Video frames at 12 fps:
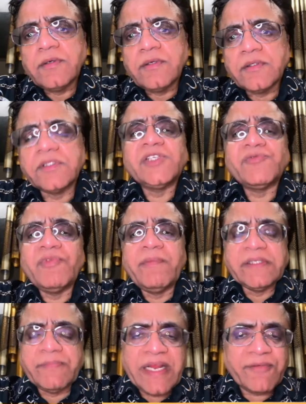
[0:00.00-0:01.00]
This film
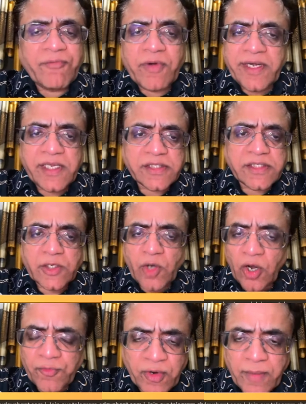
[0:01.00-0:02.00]
is made for Indians,
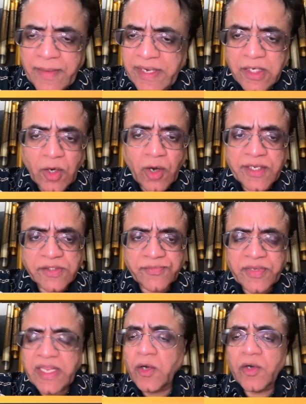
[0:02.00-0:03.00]
not for American audience.
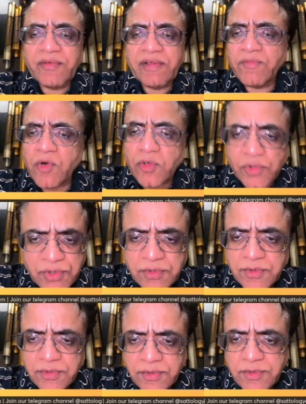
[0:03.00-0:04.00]
We cannot even vote,
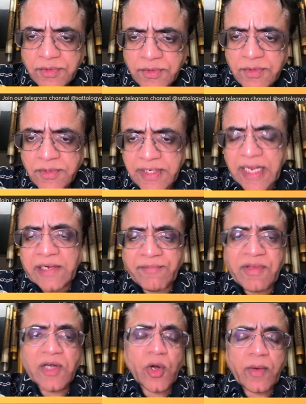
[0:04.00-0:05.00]
right? And
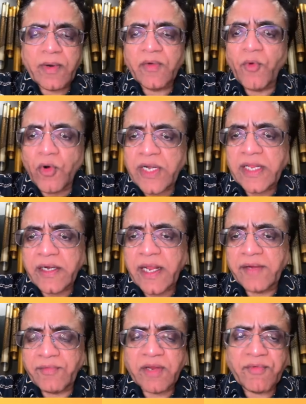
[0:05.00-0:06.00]
we are talking about voting,
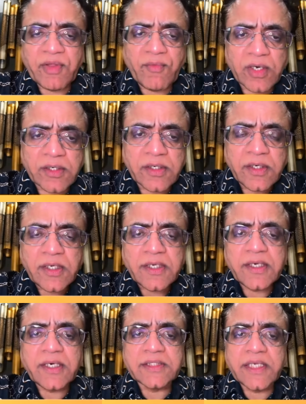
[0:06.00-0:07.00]
right? We want
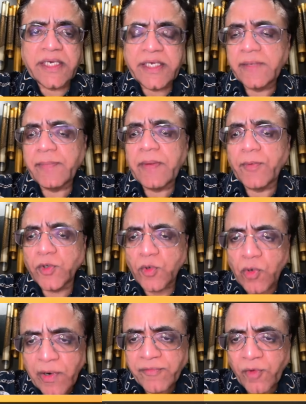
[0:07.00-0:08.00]
the Indian people to
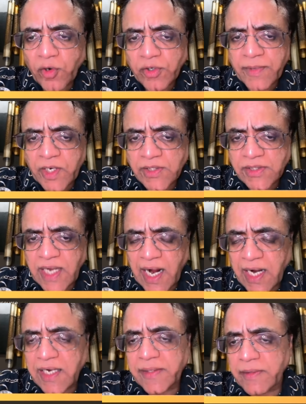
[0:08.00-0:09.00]
go and vote, because
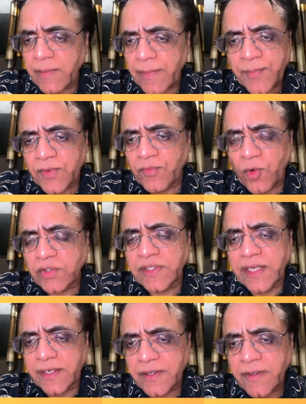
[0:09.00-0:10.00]
hardly the people vote
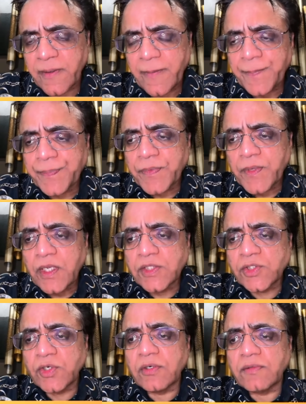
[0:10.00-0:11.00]
there.
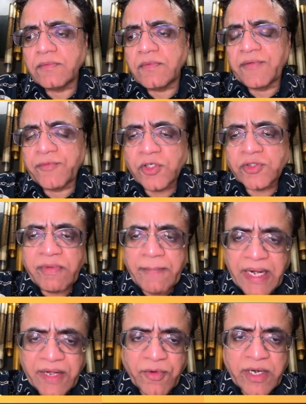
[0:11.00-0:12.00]
So of course, we
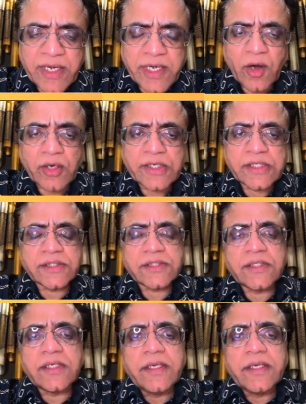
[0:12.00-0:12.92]
made for Indian audience.